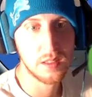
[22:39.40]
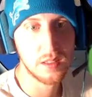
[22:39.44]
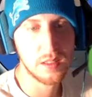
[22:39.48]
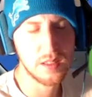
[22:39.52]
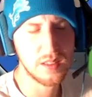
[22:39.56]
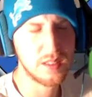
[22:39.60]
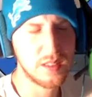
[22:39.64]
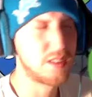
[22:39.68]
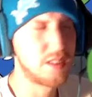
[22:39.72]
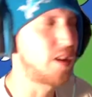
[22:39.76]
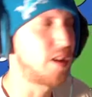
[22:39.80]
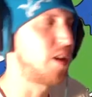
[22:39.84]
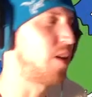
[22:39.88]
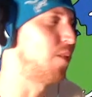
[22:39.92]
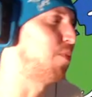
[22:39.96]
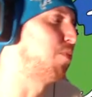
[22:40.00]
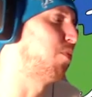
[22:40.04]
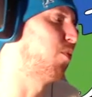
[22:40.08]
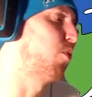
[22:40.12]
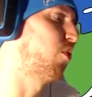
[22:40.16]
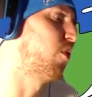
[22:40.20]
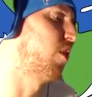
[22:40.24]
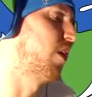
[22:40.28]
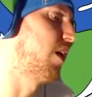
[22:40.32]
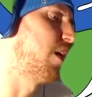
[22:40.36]
Oh,
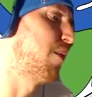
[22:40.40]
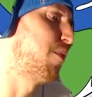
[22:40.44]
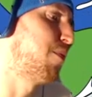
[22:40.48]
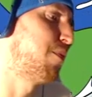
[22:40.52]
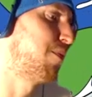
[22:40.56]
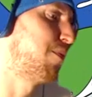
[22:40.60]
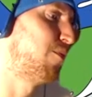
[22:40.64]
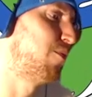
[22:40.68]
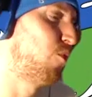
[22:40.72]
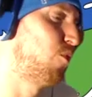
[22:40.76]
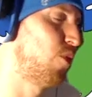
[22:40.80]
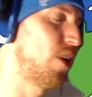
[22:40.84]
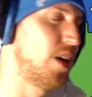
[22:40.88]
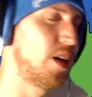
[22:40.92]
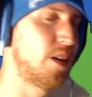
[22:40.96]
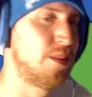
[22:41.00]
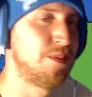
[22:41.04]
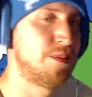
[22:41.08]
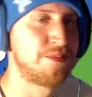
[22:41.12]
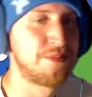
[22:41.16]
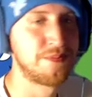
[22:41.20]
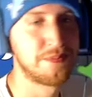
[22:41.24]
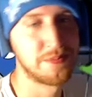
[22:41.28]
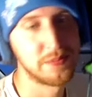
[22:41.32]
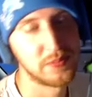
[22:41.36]
boy. Well,
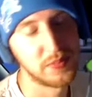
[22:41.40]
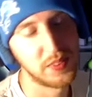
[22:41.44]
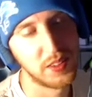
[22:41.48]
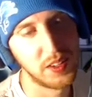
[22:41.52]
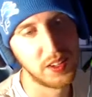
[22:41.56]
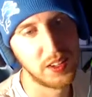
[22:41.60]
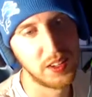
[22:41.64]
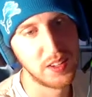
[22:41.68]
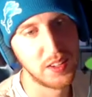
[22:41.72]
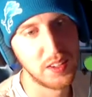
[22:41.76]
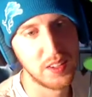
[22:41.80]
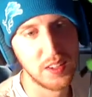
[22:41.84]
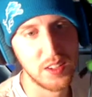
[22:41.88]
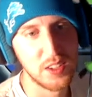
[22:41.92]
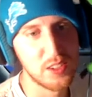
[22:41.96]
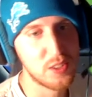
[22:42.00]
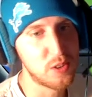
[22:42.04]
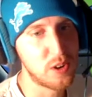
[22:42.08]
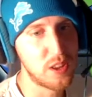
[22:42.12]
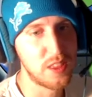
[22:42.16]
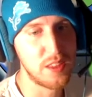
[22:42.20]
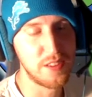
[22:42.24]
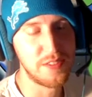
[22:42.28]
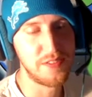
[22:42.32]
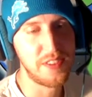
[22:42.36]

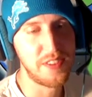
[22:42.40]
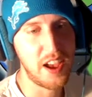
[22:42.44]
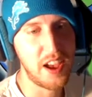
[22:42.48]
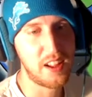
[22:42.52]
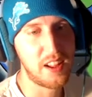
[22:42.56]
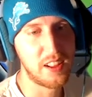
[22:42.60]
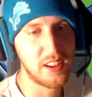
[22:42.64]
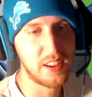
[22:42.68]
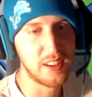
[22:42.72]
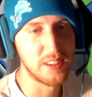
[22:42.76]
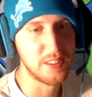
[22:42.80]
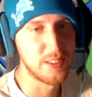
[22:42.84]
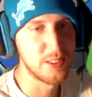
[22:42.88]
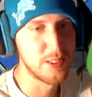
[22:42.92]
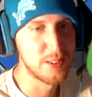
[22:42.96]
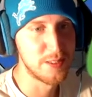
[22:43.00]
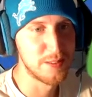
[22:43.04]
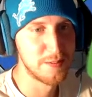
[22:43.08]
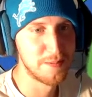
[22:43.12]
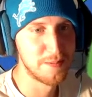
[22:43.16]
sort of the Falcons.